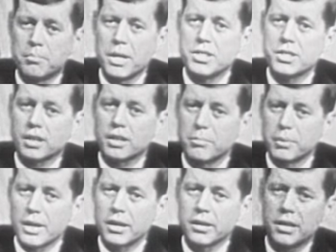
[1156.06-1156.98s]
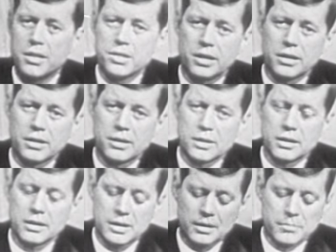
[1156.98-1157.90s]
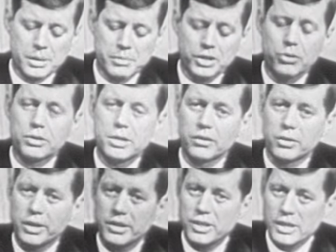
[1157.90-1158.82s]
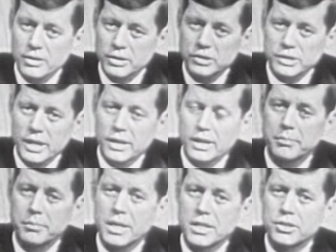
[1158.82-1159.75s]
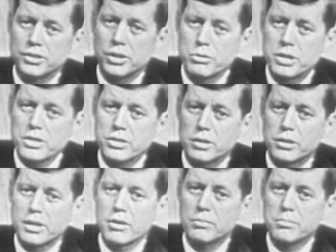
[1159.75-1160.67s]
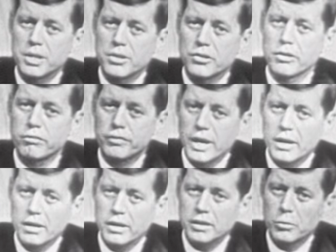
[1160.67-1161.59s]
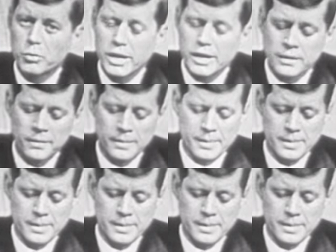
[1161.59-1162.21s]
basic commodities and public utilities here in a state like Massachusetts, that they're administered fairly and well.